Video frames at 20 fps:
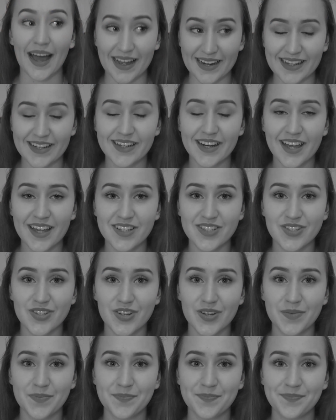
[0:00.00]
I didn't answer
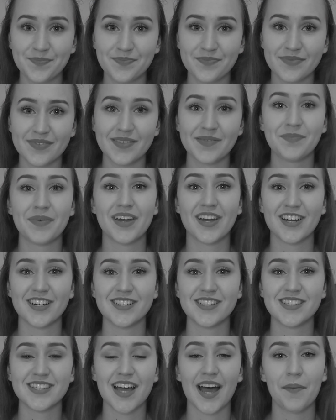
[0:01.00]

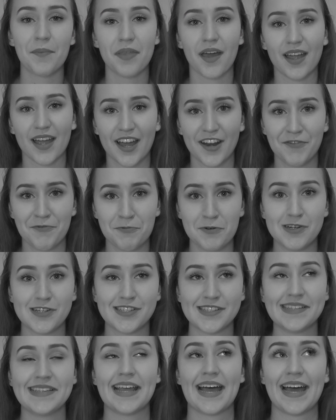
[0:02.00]
because I'm that kind of
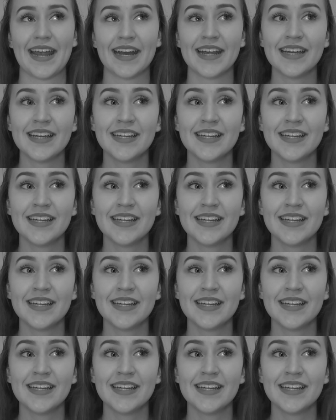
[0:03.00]
person that